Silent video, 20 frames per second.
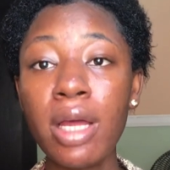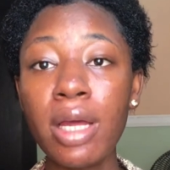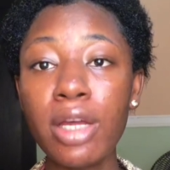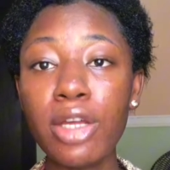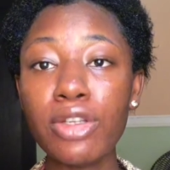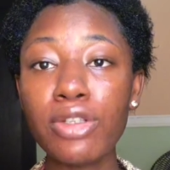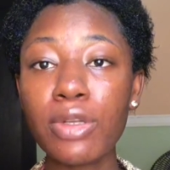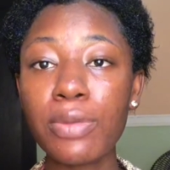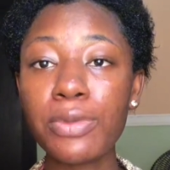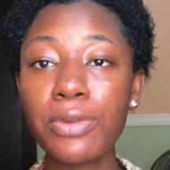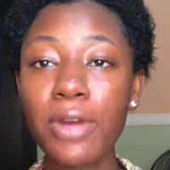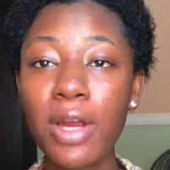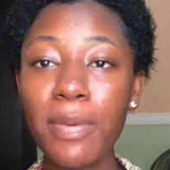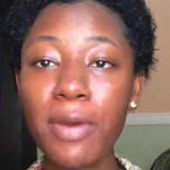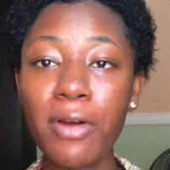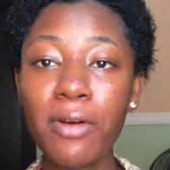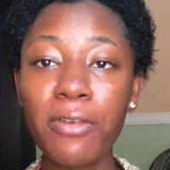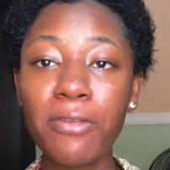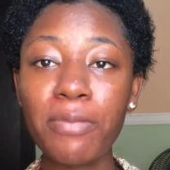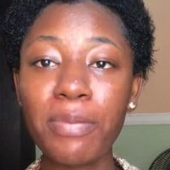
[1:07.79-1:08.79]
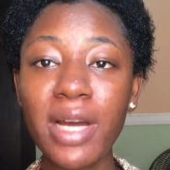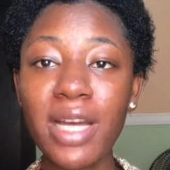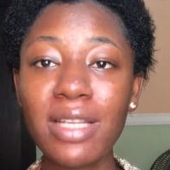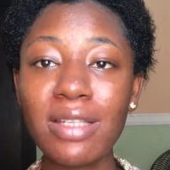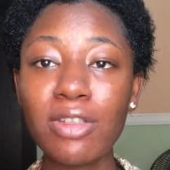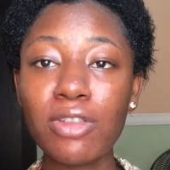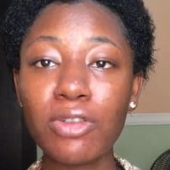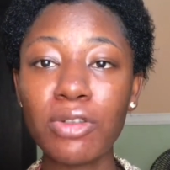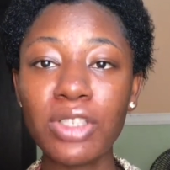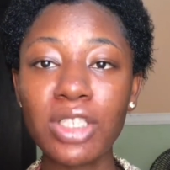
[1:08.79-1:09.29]
A subscriber of
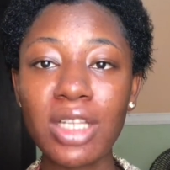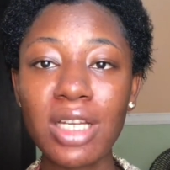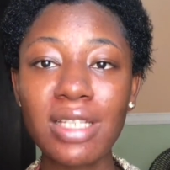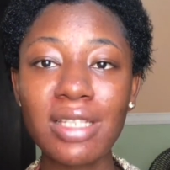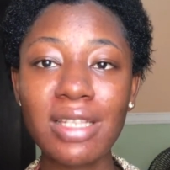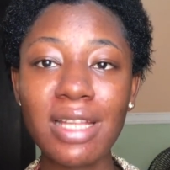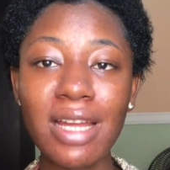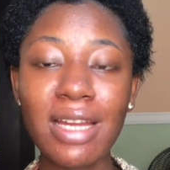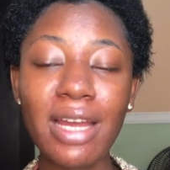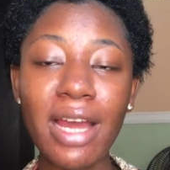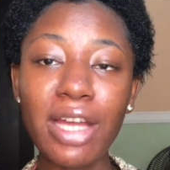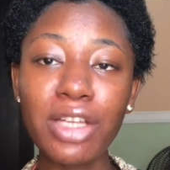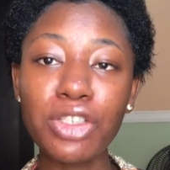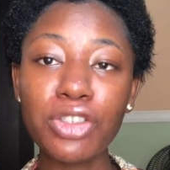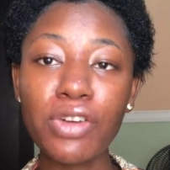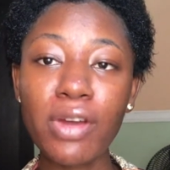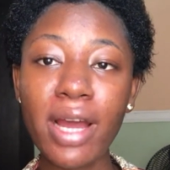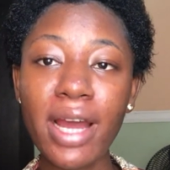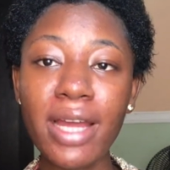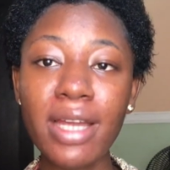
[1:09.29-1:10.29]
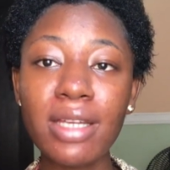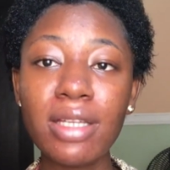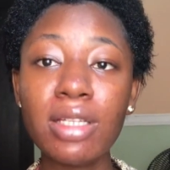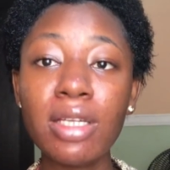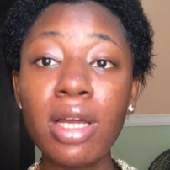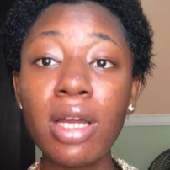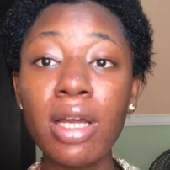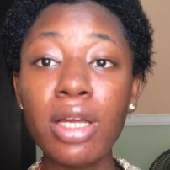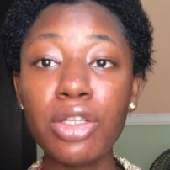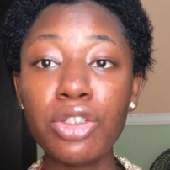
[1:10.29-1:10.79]
mine suggested I try
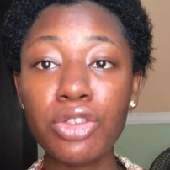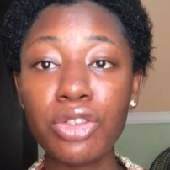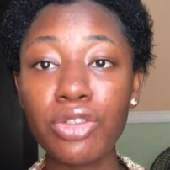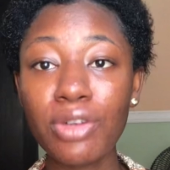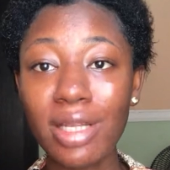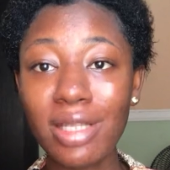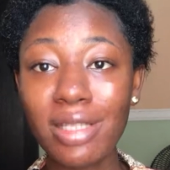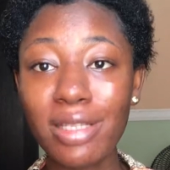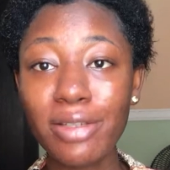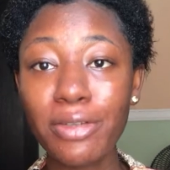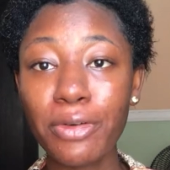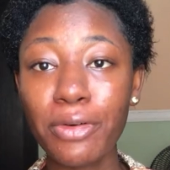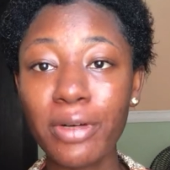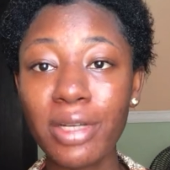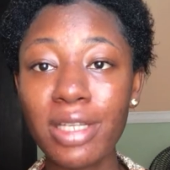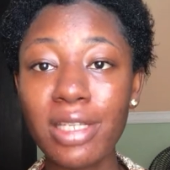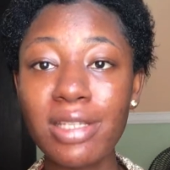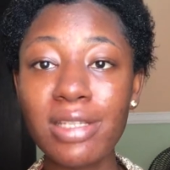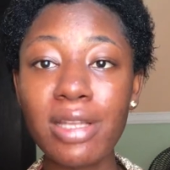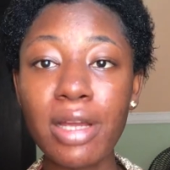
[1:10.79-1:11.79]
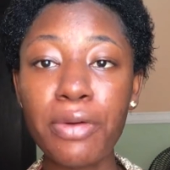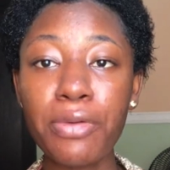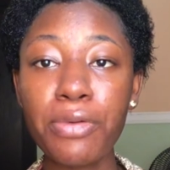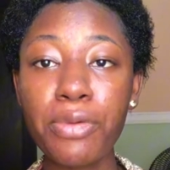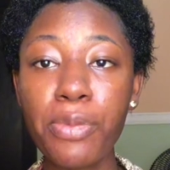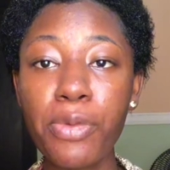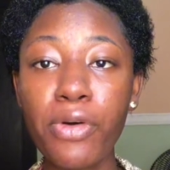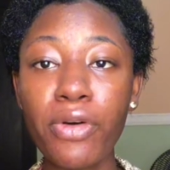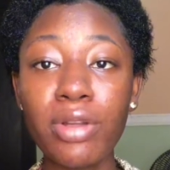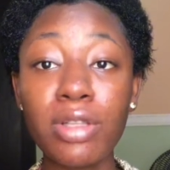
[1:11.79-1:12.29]
tretinoin
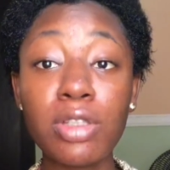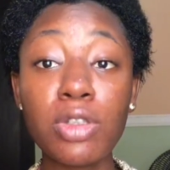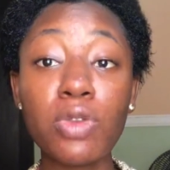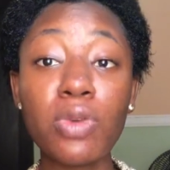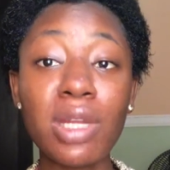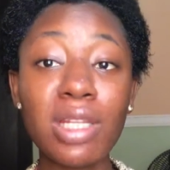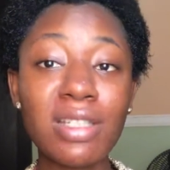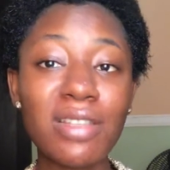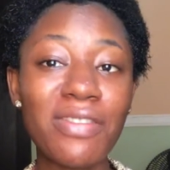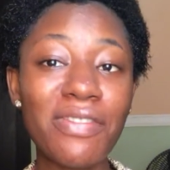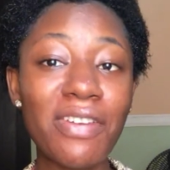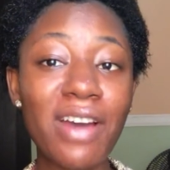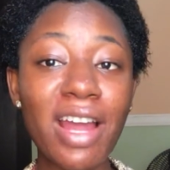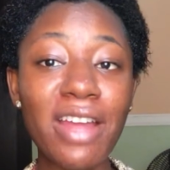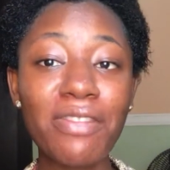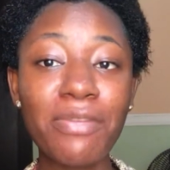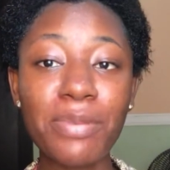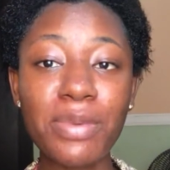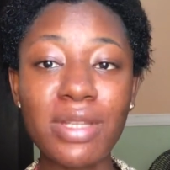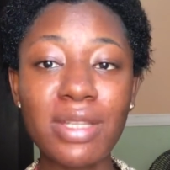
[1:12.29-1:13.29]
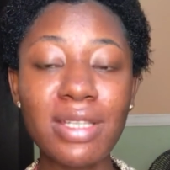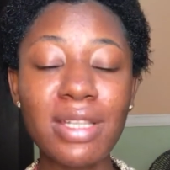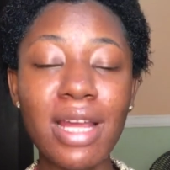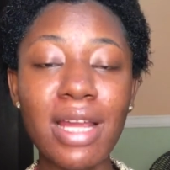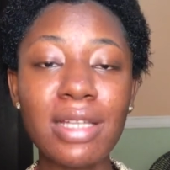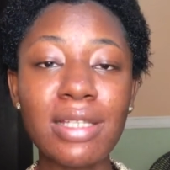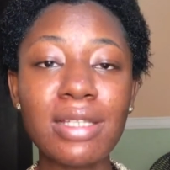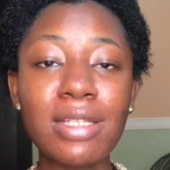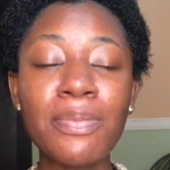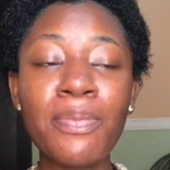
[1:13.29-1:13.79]

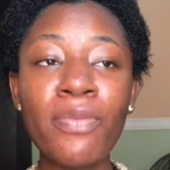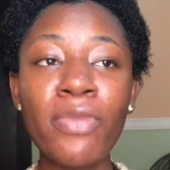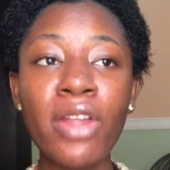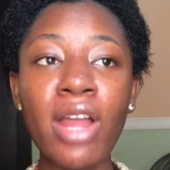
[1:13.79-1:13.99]
0.25%.